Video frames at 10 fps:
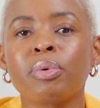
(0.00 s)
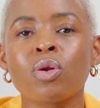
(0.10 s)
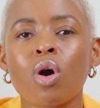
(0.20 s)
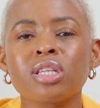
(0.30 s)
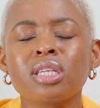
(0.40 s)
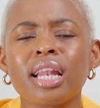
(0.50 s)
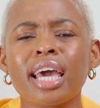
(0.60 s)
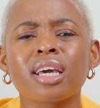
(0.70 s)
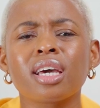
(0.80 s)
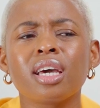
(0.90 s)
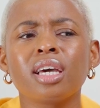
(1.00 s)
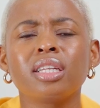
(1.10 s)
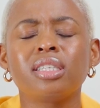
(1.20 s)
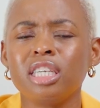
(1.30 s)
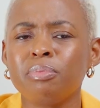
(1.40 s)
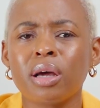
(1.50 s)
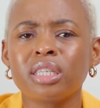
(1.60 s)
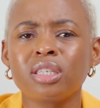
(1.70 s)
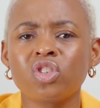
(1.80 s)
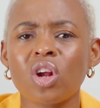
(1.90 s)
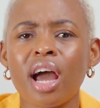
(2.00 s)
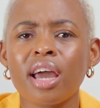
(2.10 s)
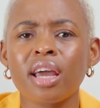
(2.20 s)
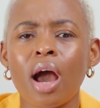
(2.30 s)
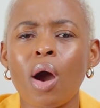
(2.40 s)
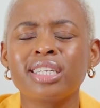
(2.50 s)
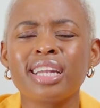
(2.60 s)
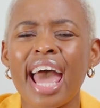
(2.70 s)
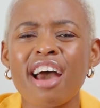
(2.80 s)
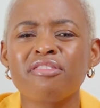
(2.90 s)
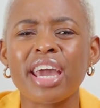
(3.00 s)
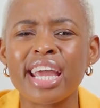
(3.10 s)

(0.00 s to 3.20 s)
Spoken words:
But it wasn't like deep. I didn't have